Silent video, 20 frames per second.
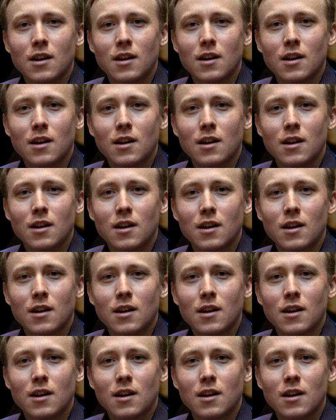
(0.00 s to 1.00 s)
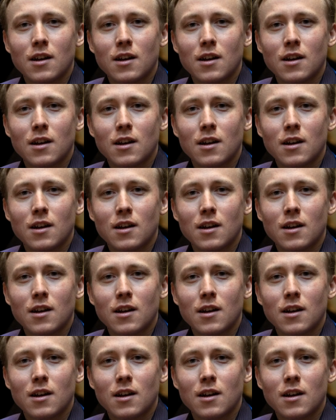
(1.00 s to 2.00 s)

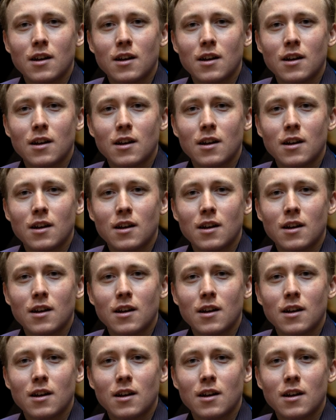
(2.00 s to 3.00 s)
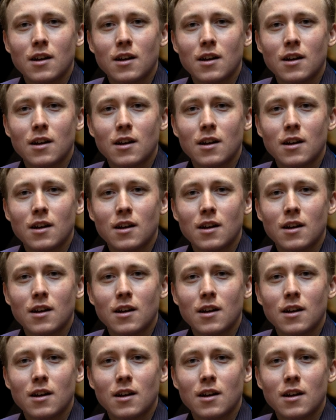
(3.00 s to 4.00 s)

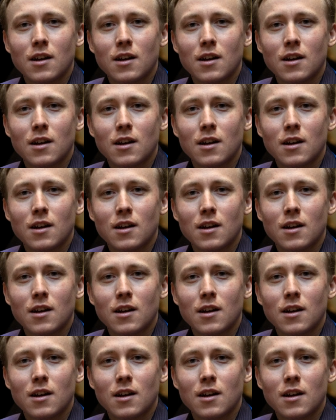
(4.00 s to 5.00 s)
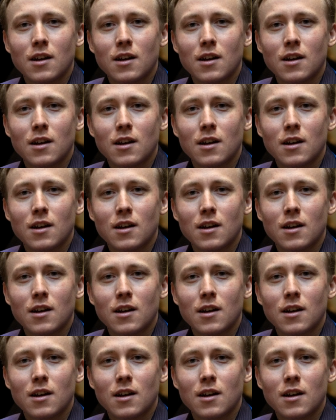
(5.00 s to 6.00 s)

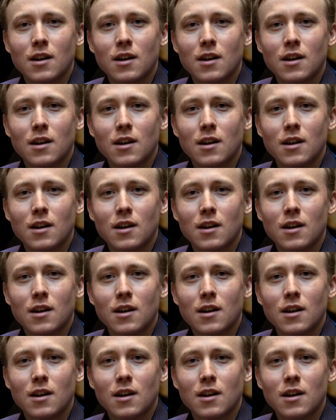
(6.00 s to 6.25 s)
[no speech]